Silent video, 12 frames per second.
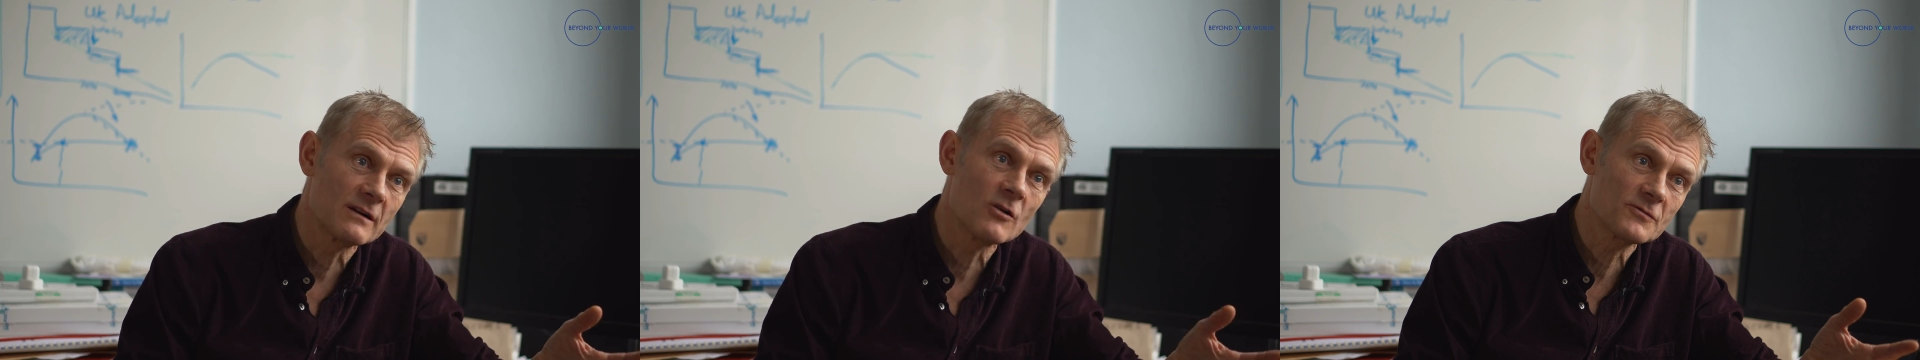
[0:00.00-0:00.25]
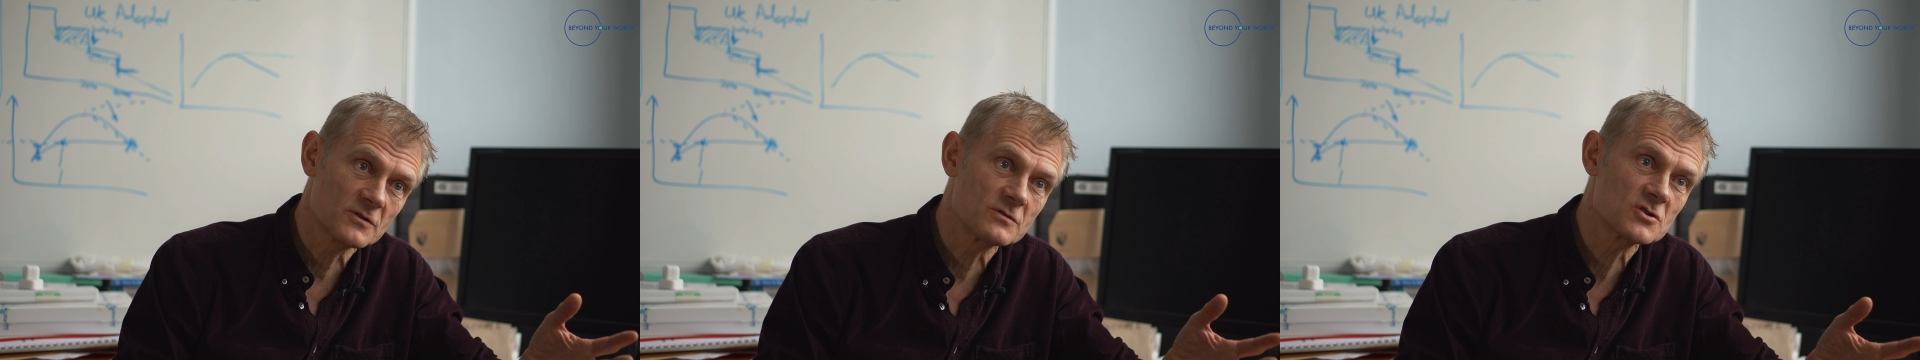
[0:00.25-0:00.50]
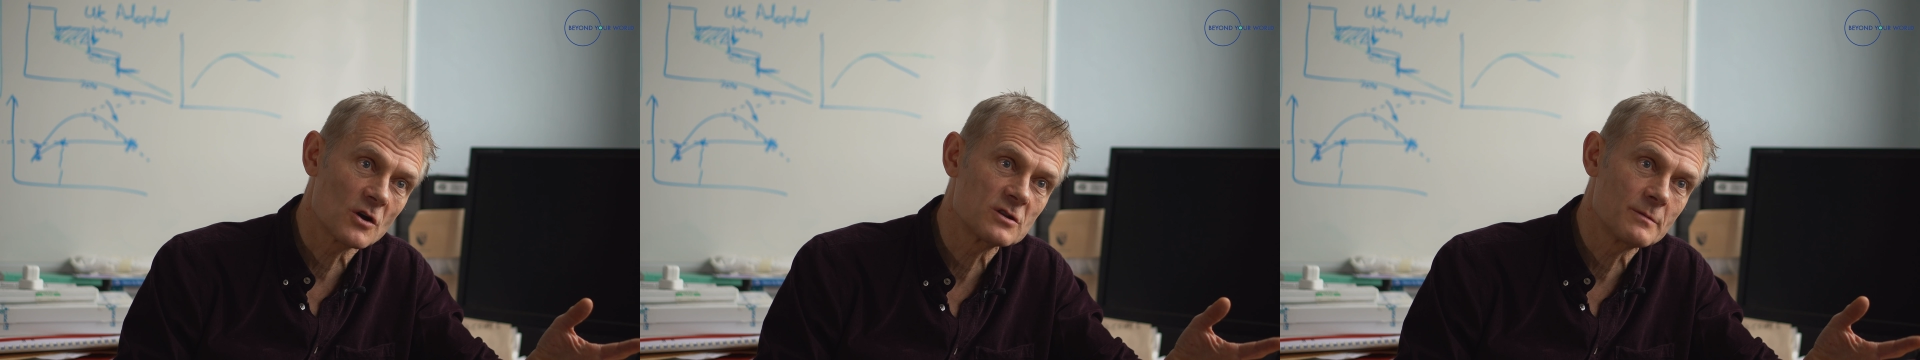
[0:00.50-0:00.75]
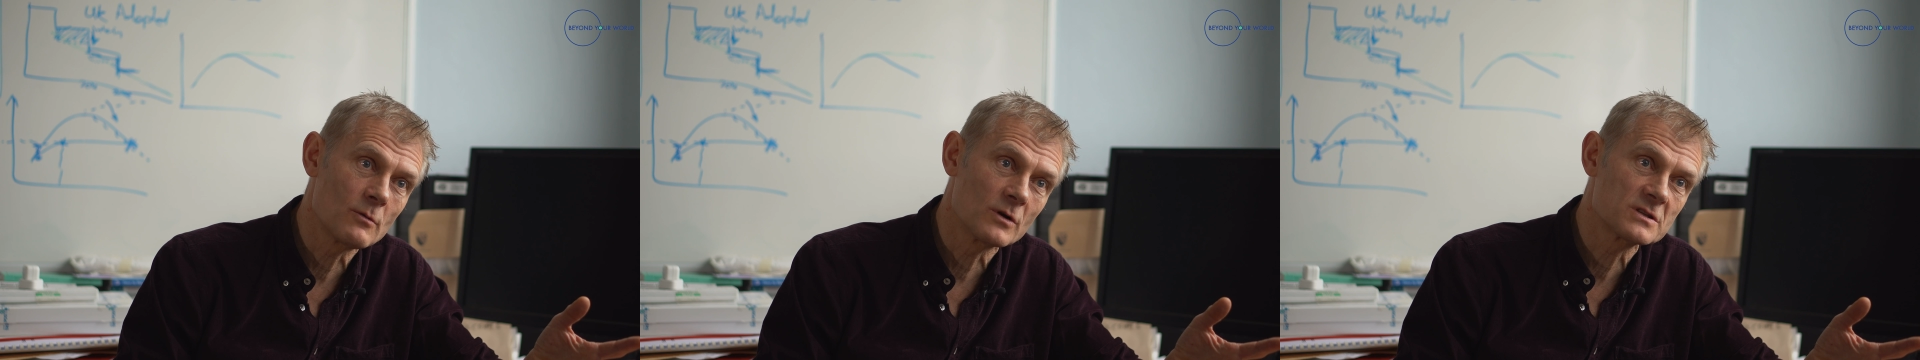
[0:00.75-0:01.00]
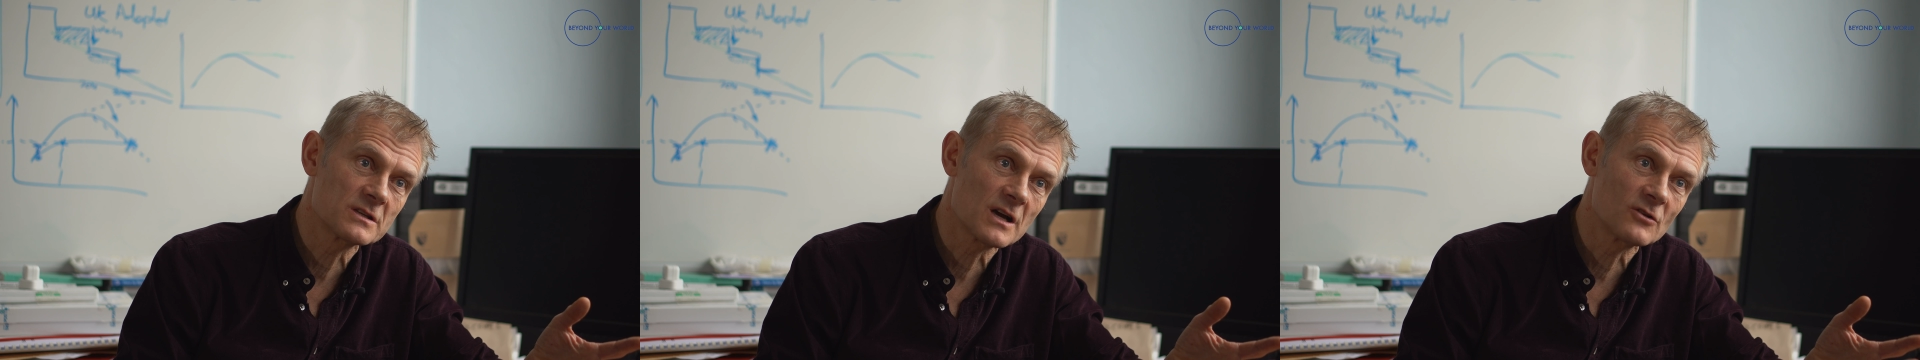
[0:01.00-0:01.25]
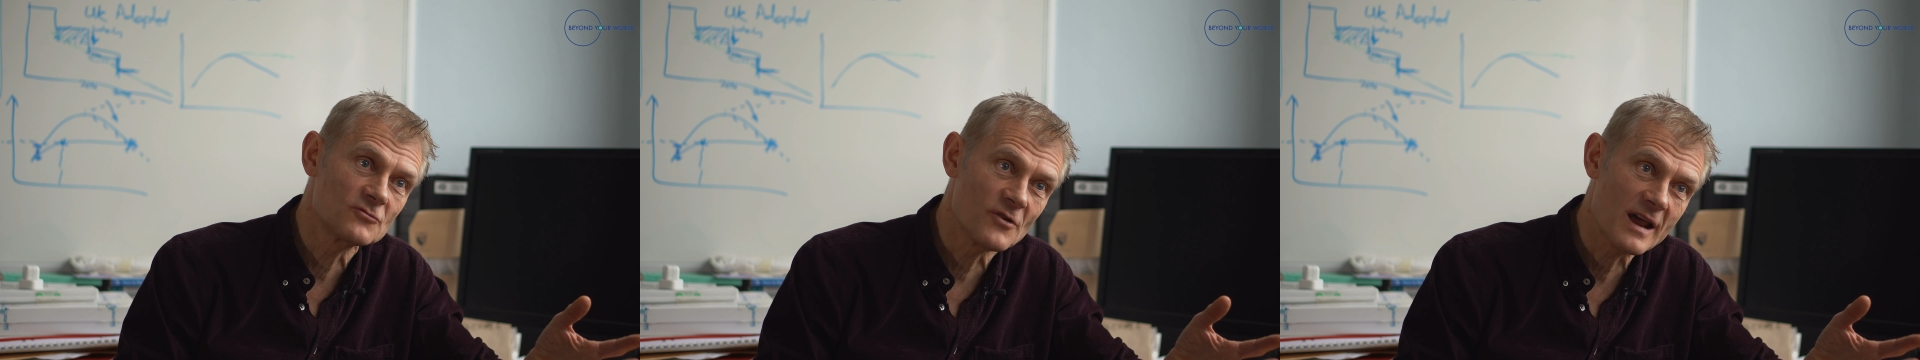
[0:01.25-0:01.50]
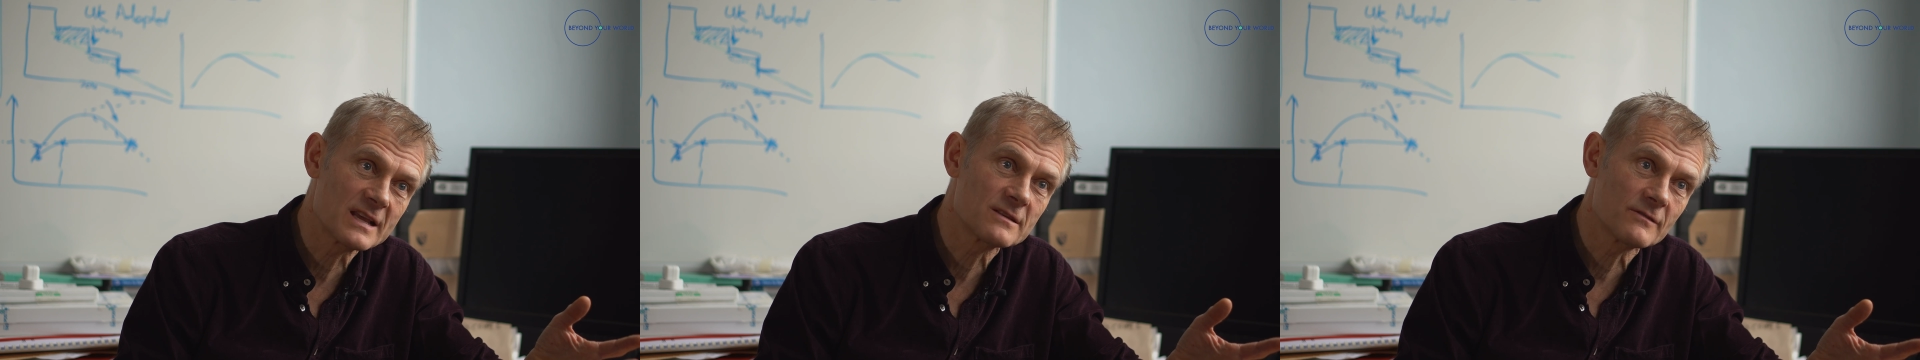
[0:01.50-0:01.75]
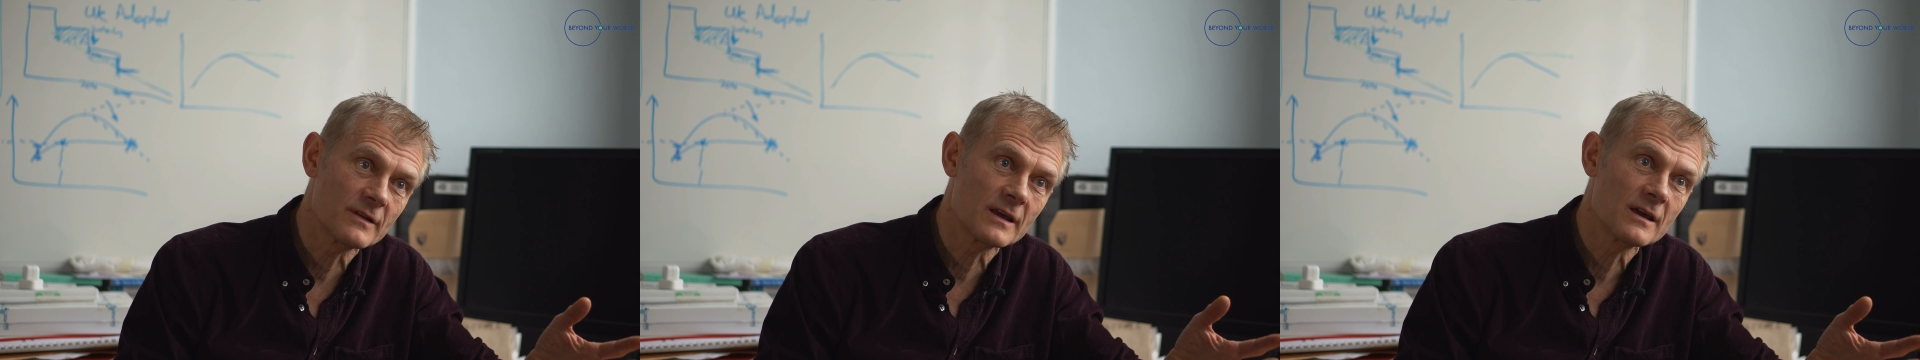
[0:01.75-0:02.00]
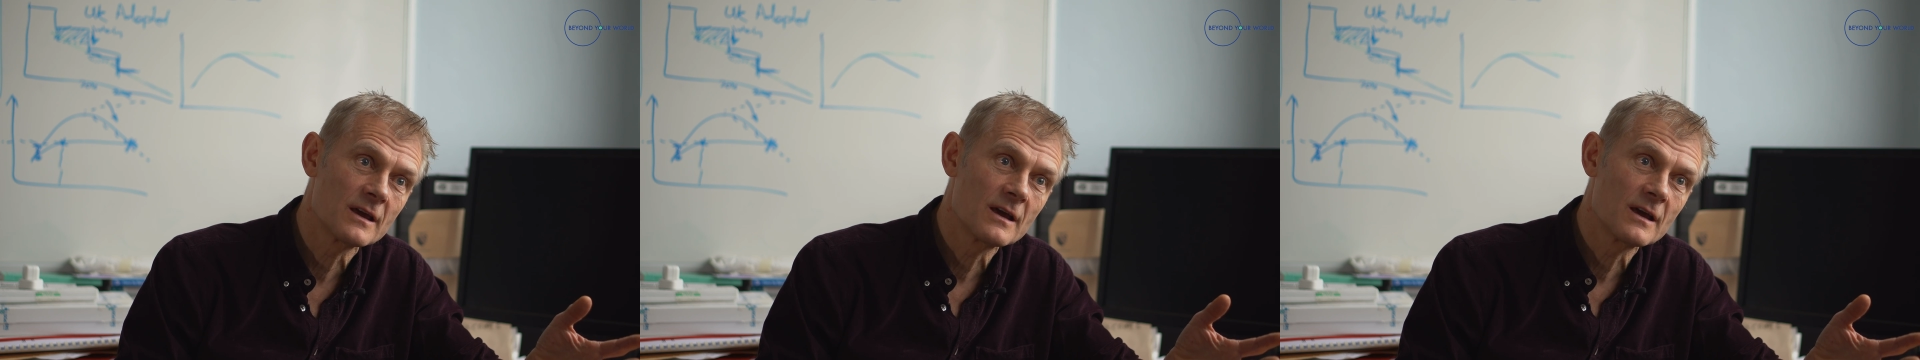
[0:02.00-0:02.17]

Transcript: are often shown to be ones that are relatively